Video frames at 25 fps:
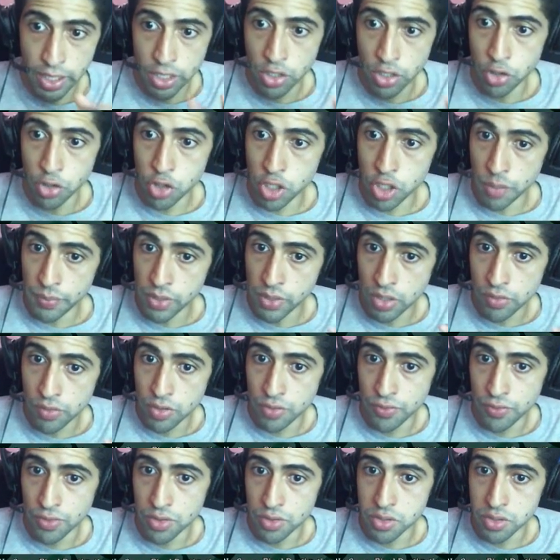you're jumping over the
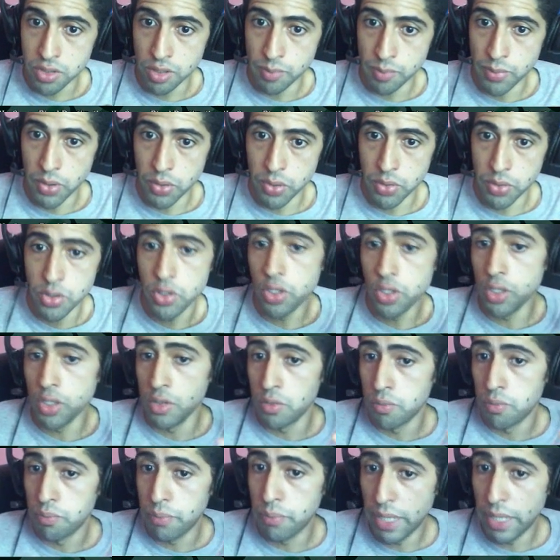first stick poker. You can
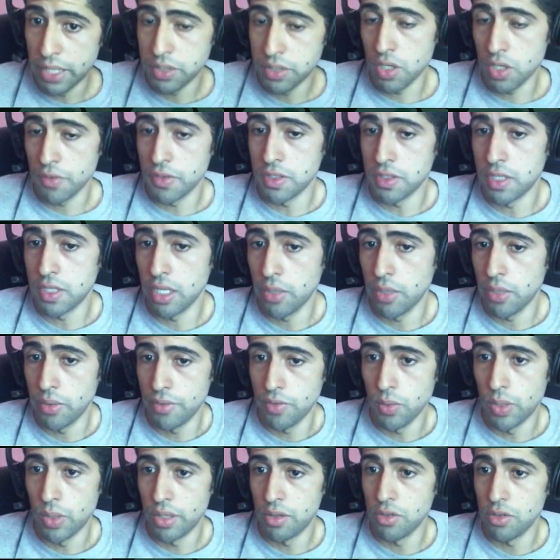bounce off the second one if you
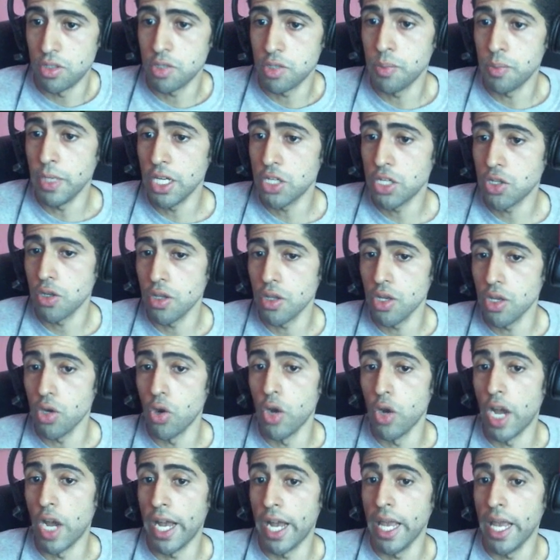want to. Just make sure that you're
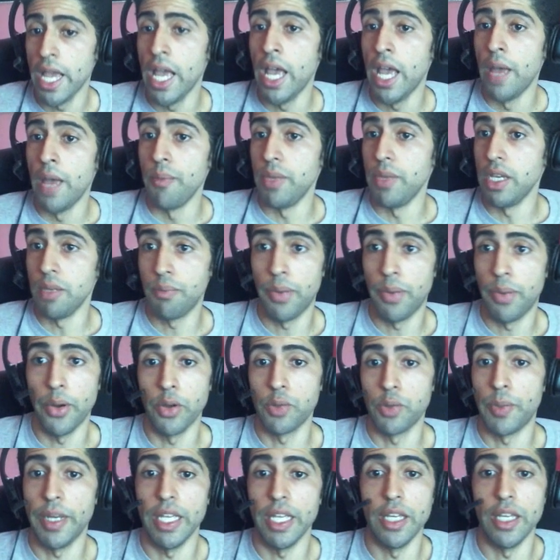not being poked
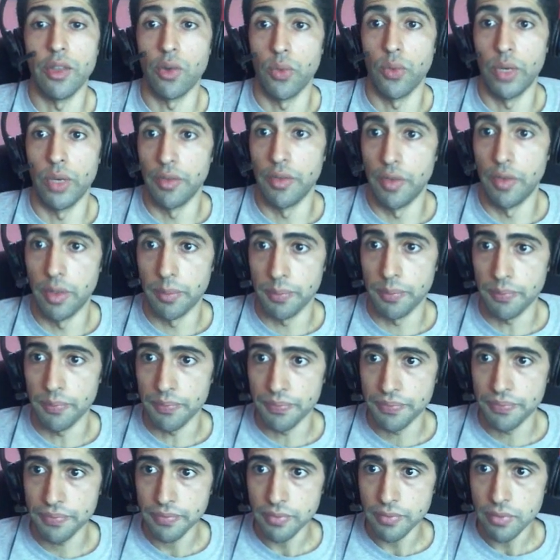by either one of them.
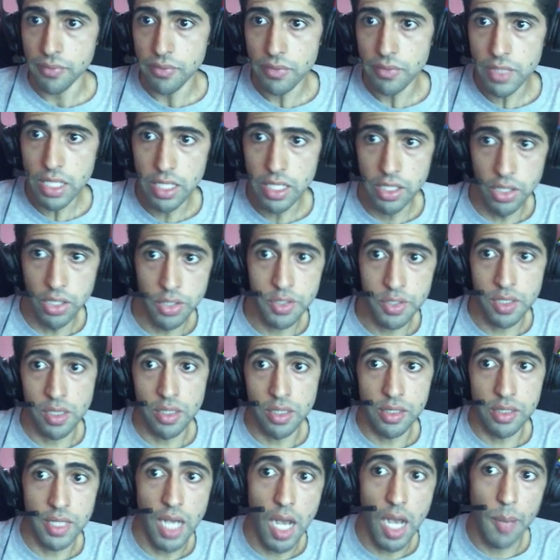You notice in the
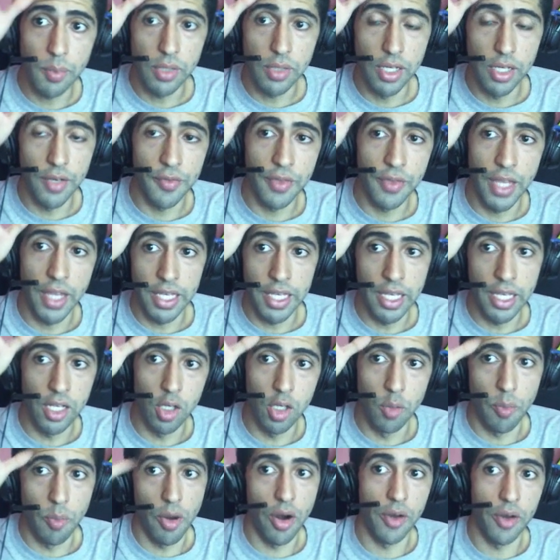top left, that yellow
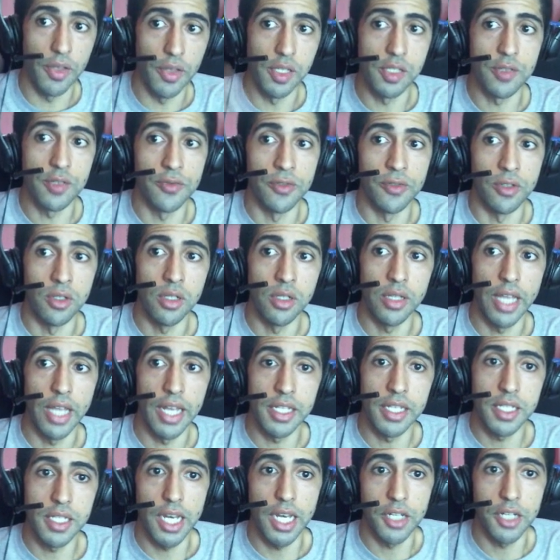bar that's full,
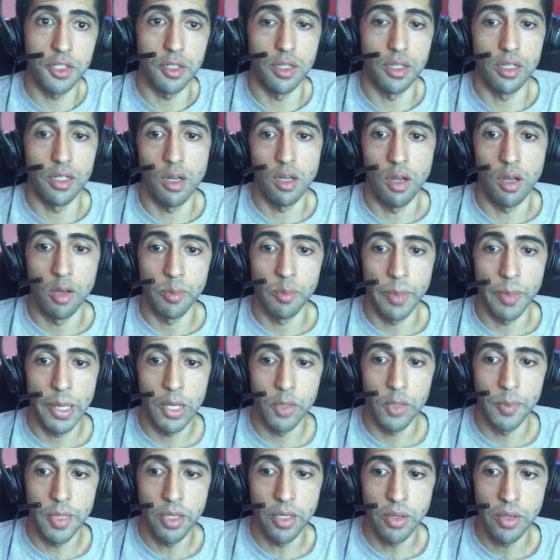that's actually the Kong Pow
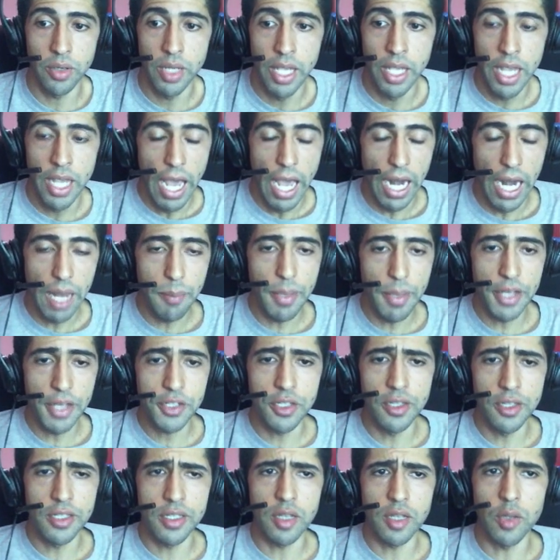meter. And I mentioned
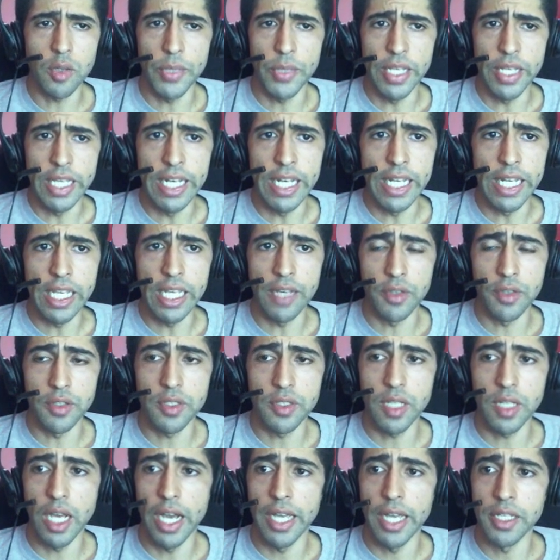this at the beginning of this
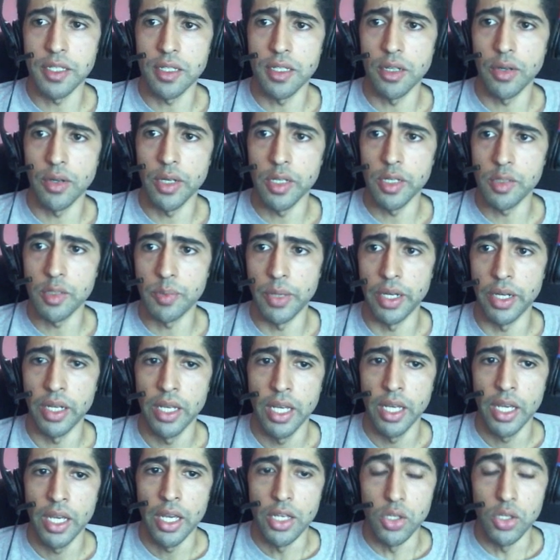guide series, but
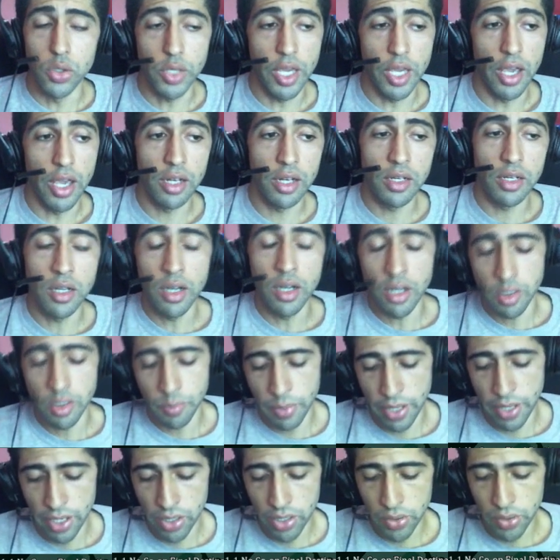you can Kong
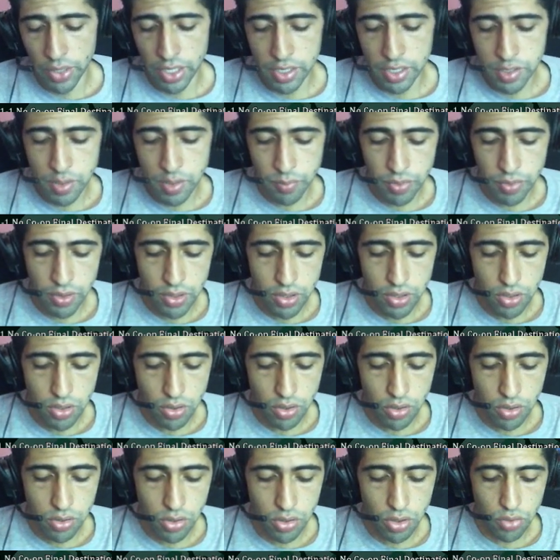Pow. It is something that you
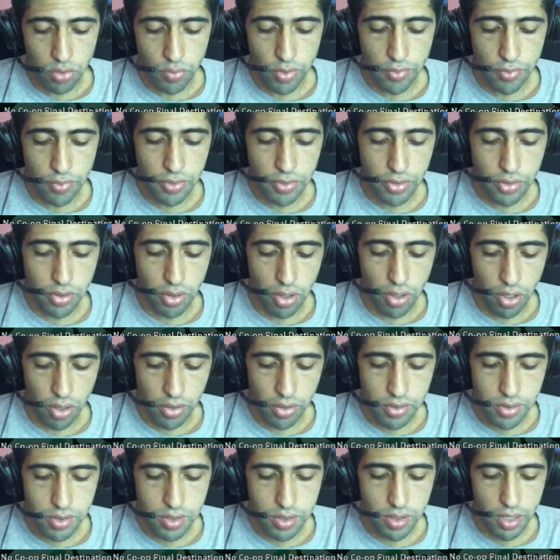can do to refill your
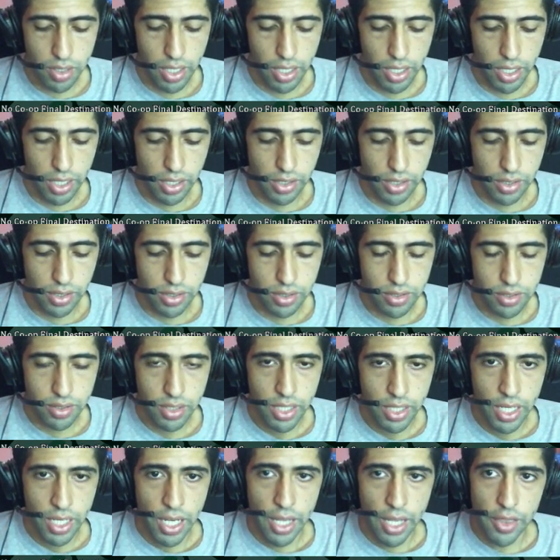hearts, and
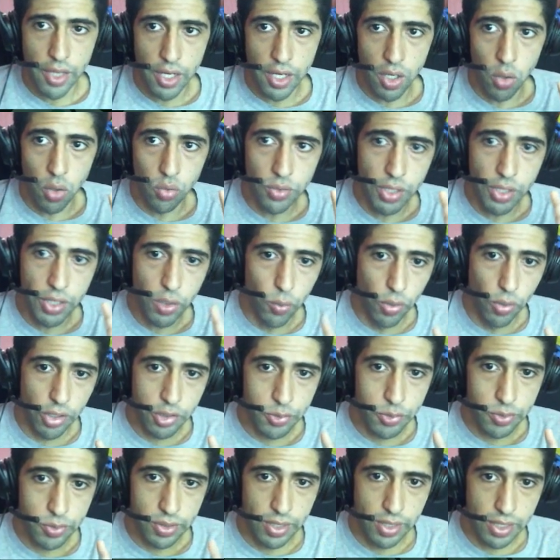that only works
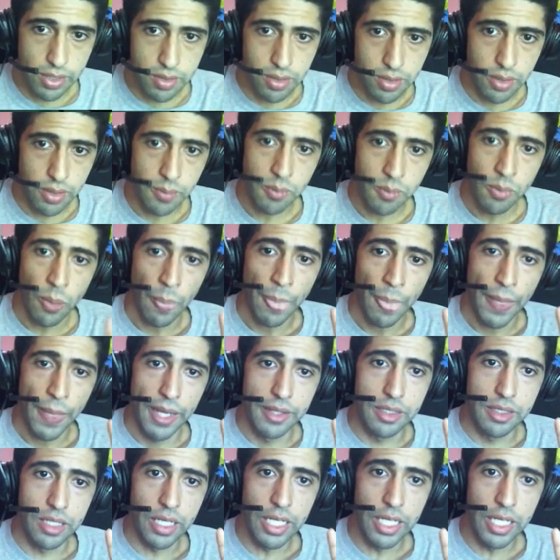with Dixie.
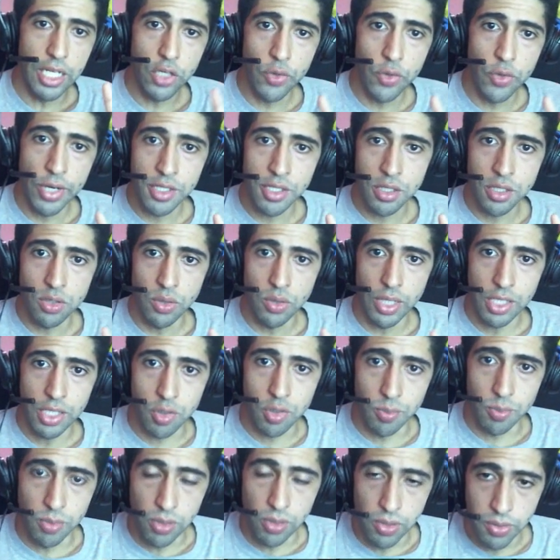Diddy grants you extra
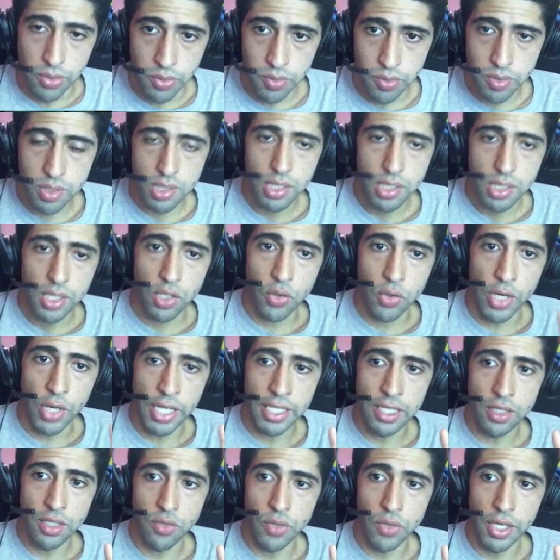balloons,
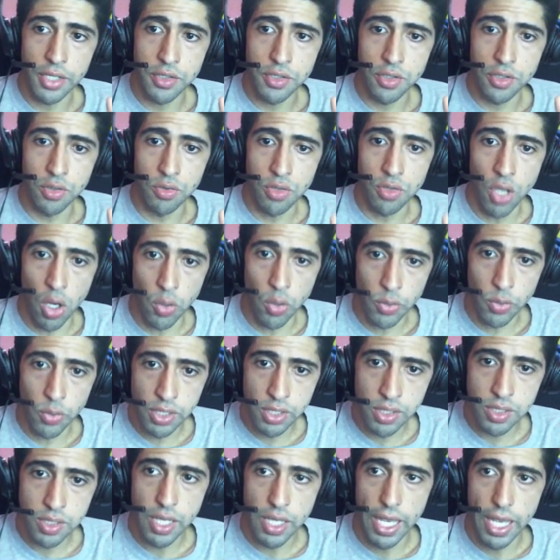Cranky grants you
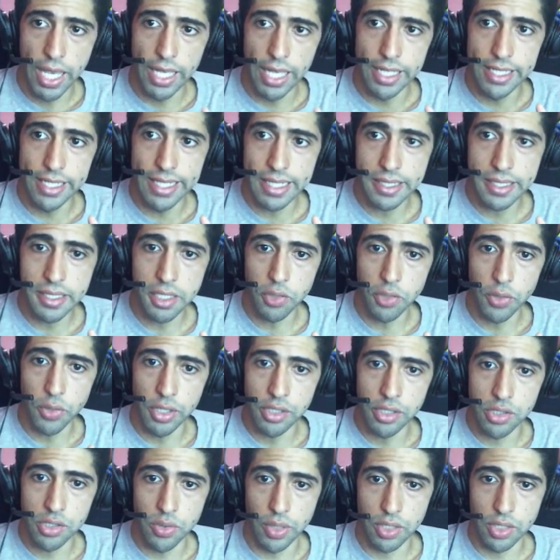tokens, and Dixie
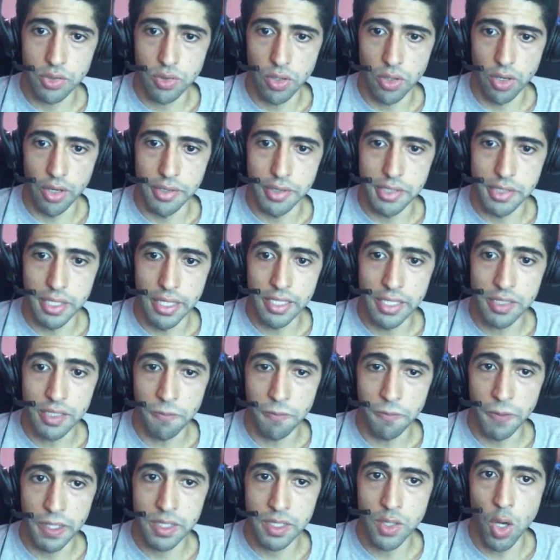grants you extra hearts. And this
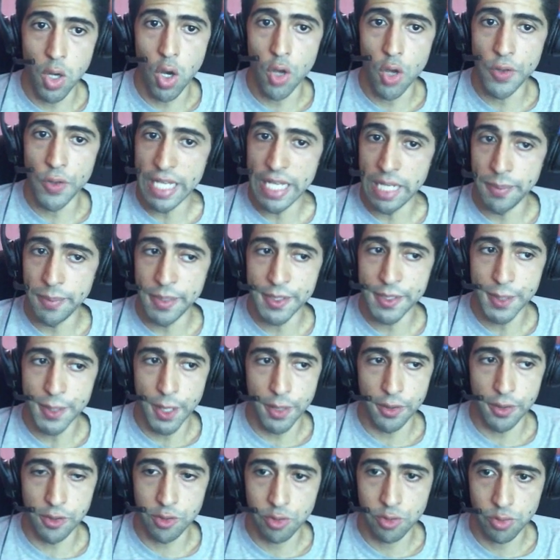affects all the enemies on
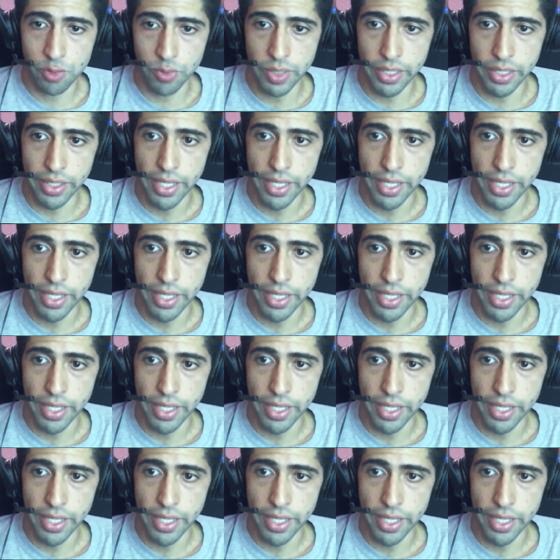the screen.